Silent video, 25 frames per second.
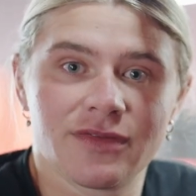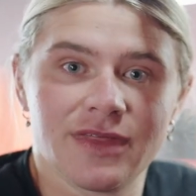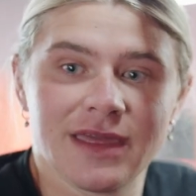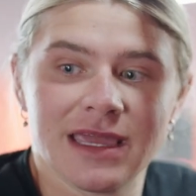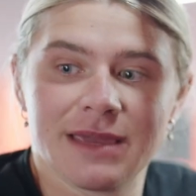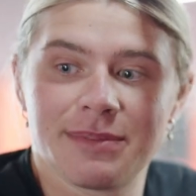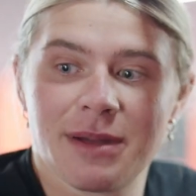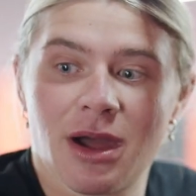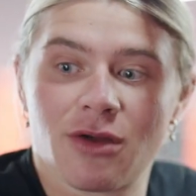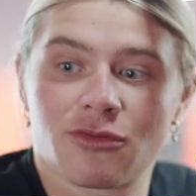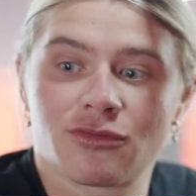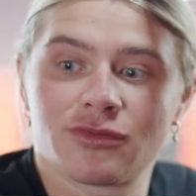
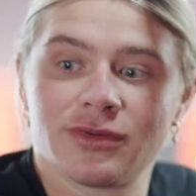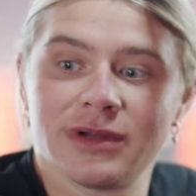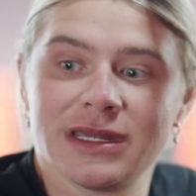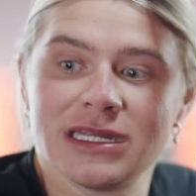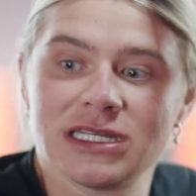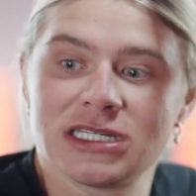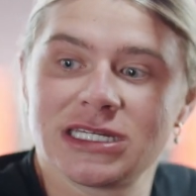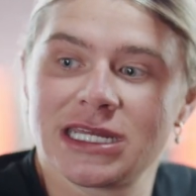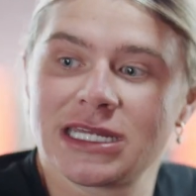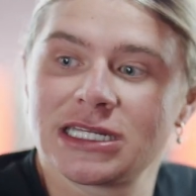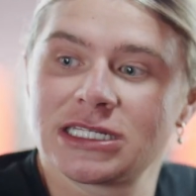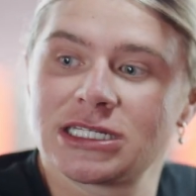think about
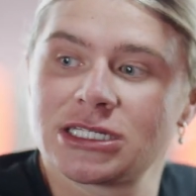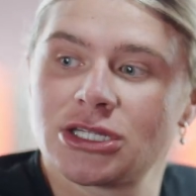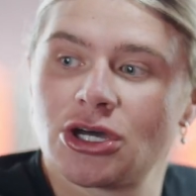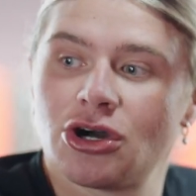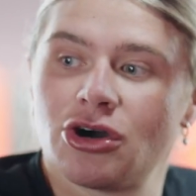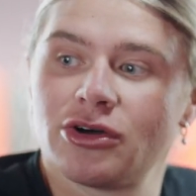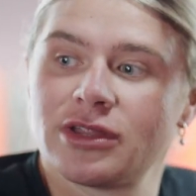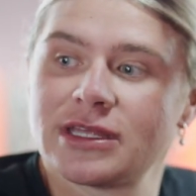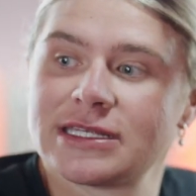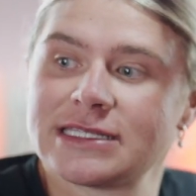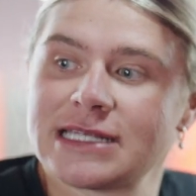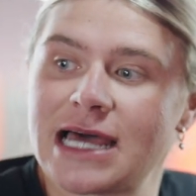reaching to the
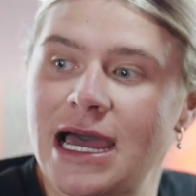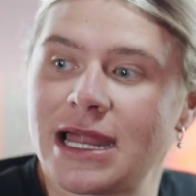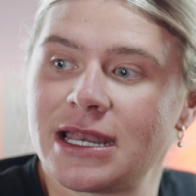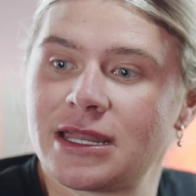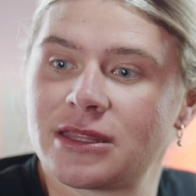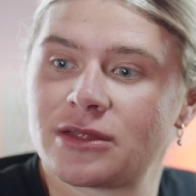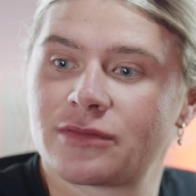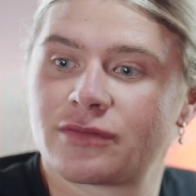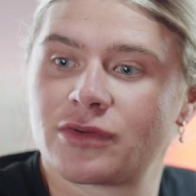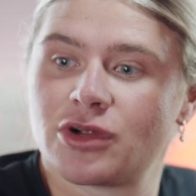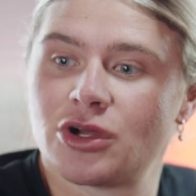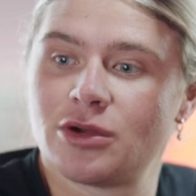other side
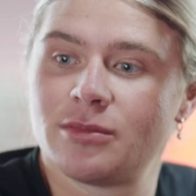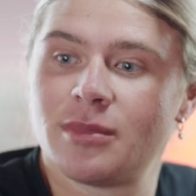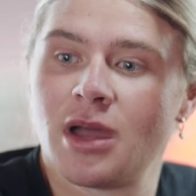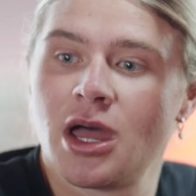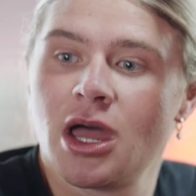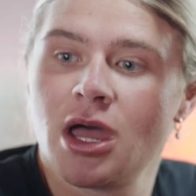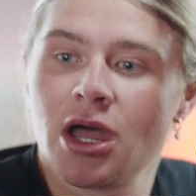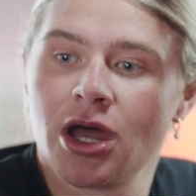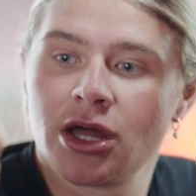of the room,